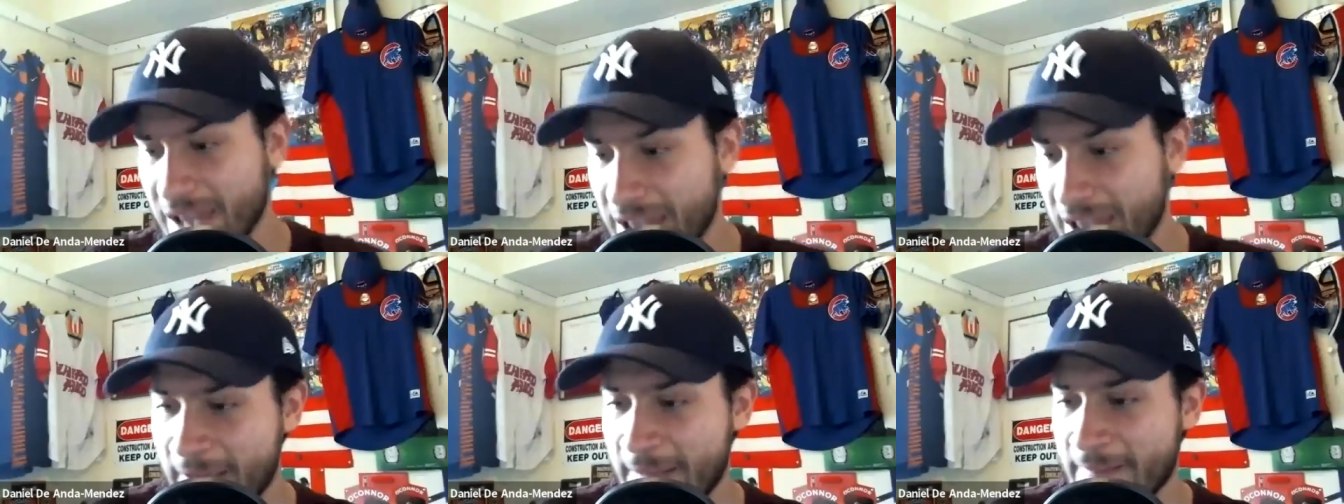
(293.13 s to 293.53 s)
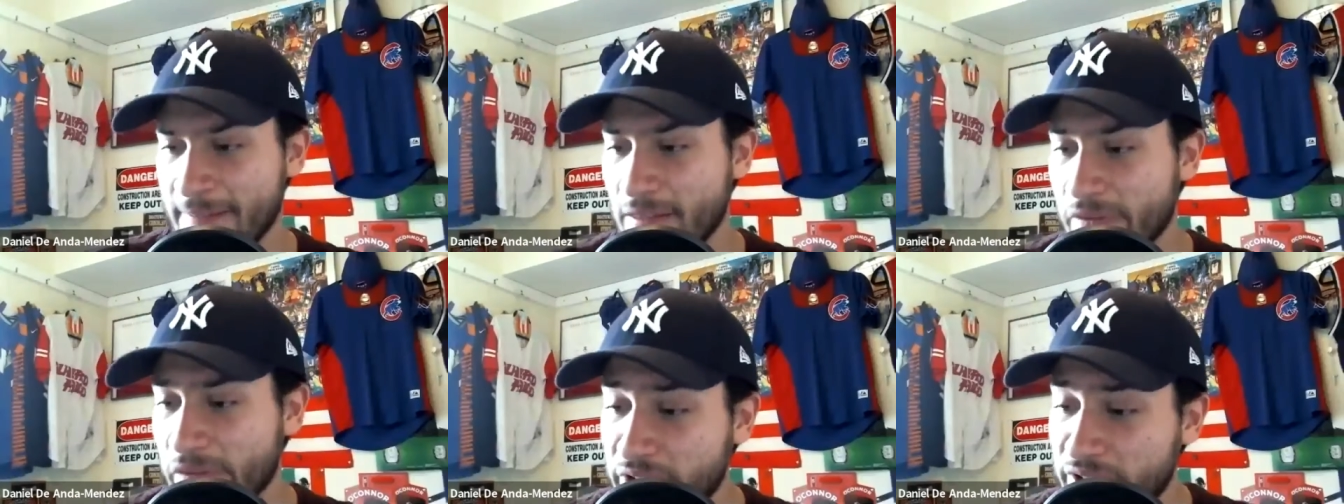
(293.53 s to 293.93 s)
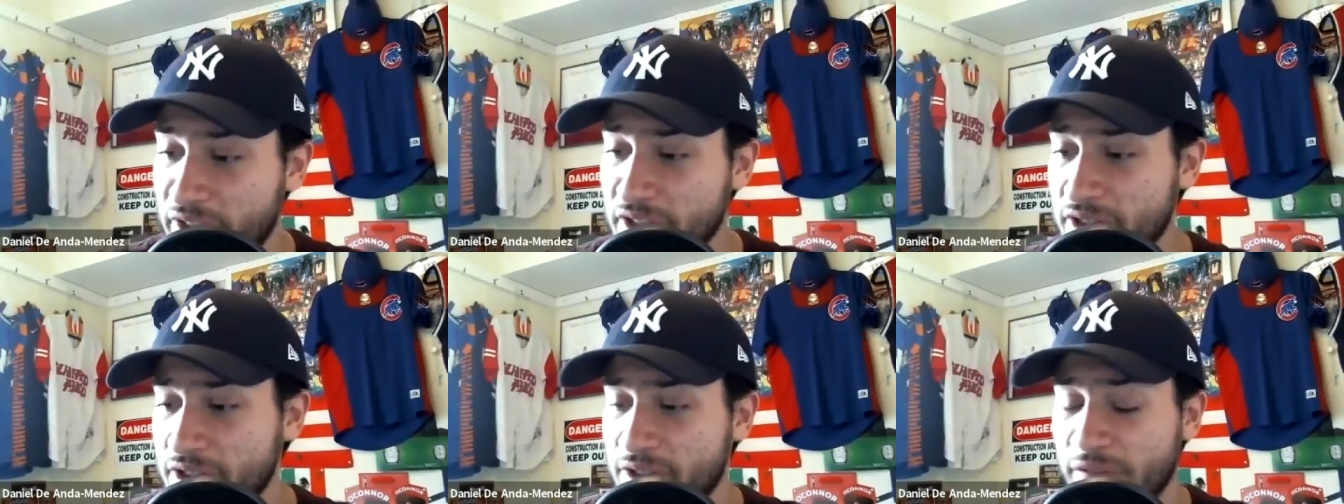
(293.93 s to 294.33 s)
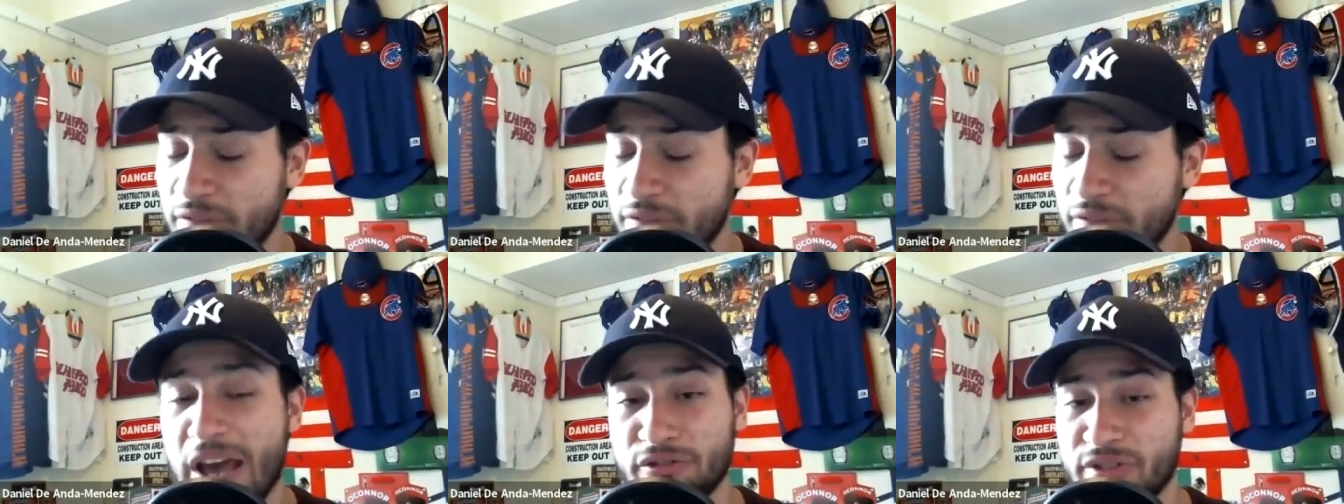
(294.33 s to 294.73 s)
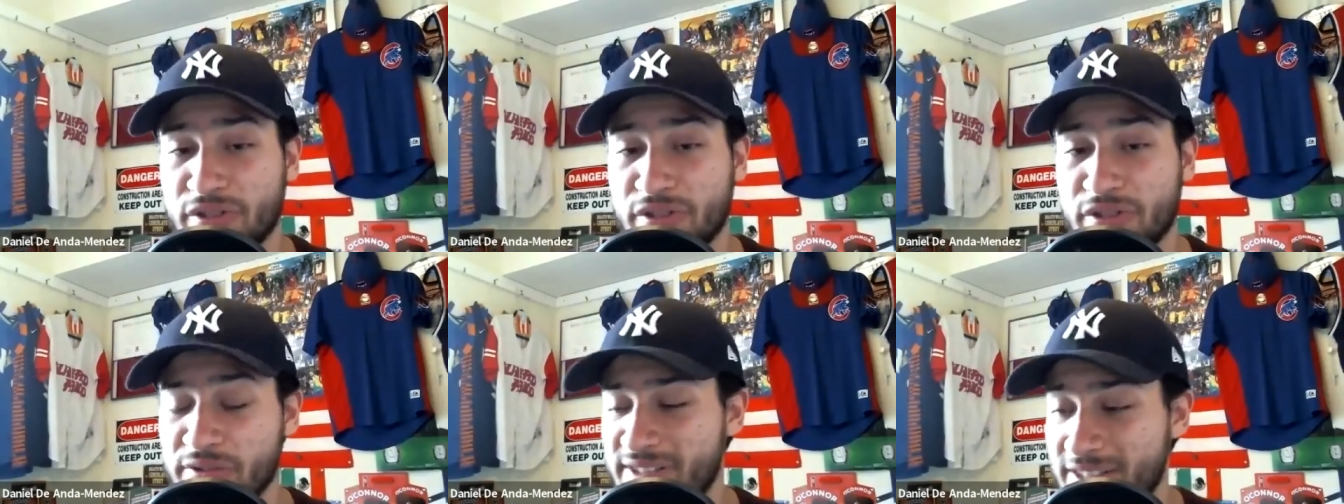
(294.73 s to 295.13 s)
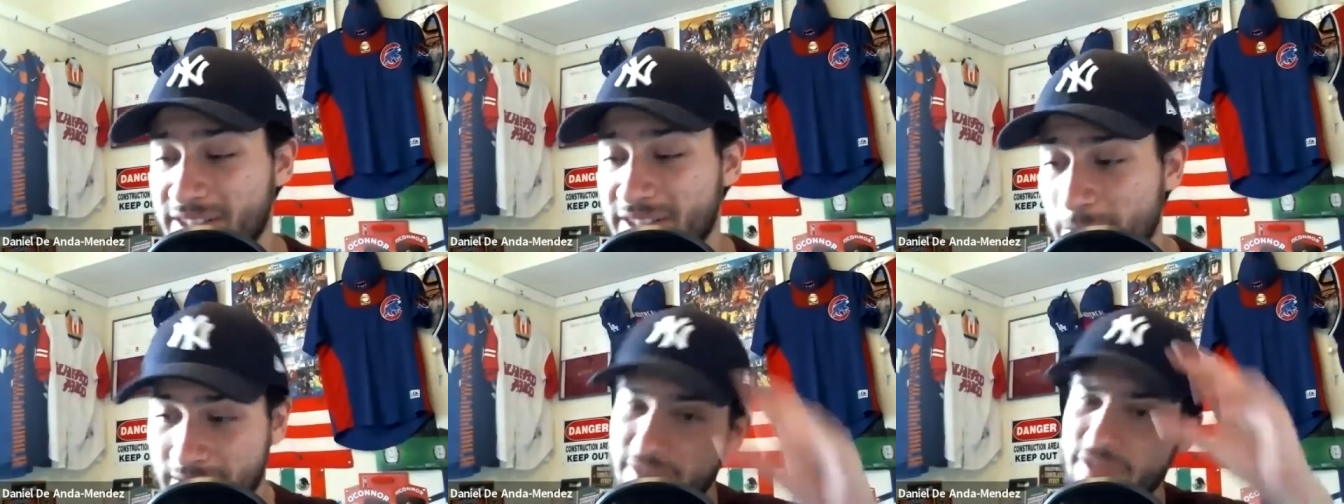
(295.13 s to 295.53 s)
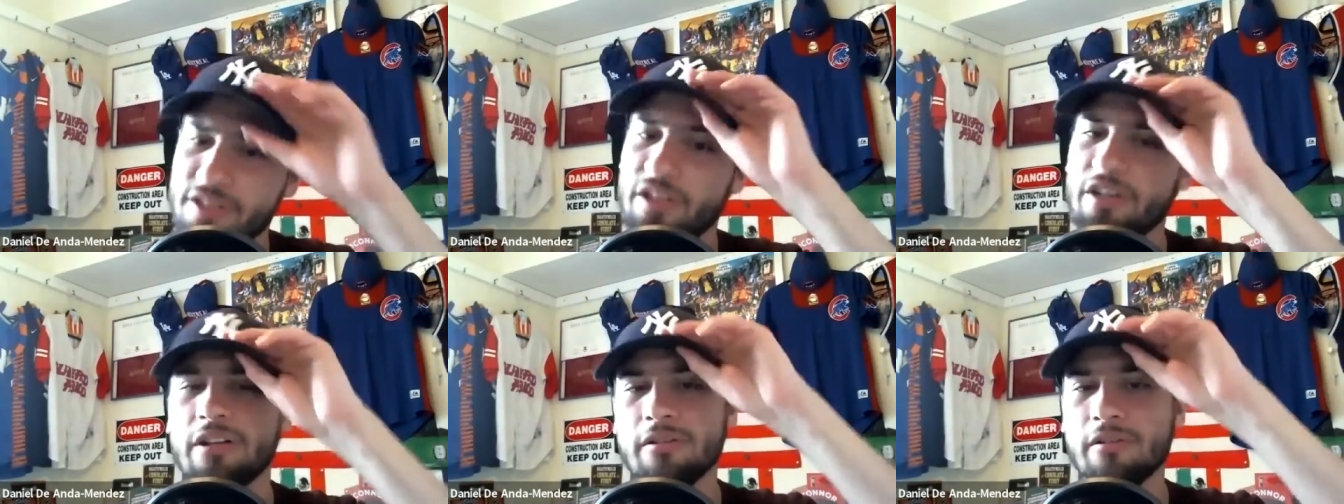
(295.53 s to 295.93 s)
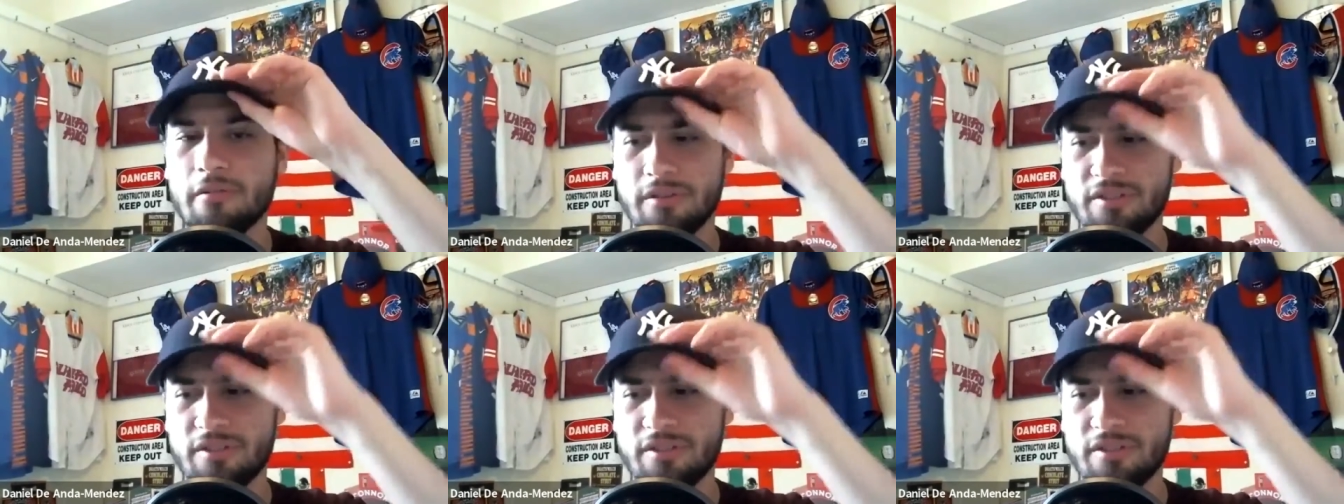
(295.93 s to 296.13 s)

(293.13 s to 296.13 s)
And the addition of Adderton Simmons is a good